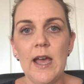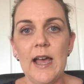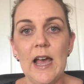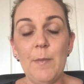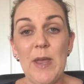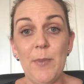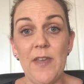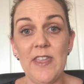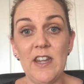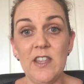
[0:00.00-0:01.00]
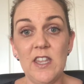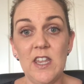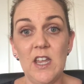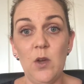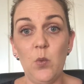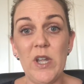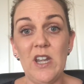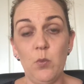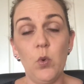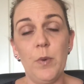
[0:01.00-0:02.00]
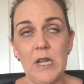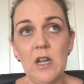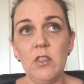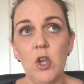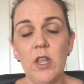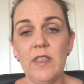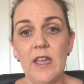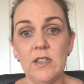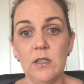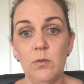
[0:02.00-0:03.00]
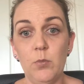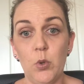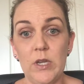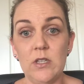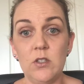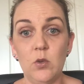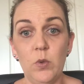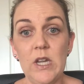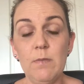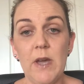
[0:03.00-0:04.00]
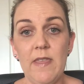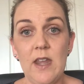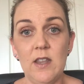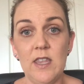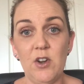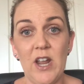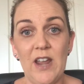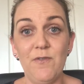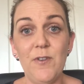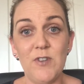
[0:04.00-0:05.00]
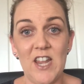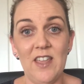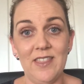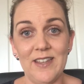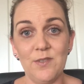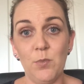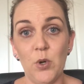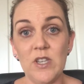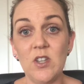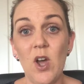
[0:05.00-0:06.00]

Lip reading: And by the end of the year, we needed 30,000 points to win, and by the end of the year I had 58,000 points.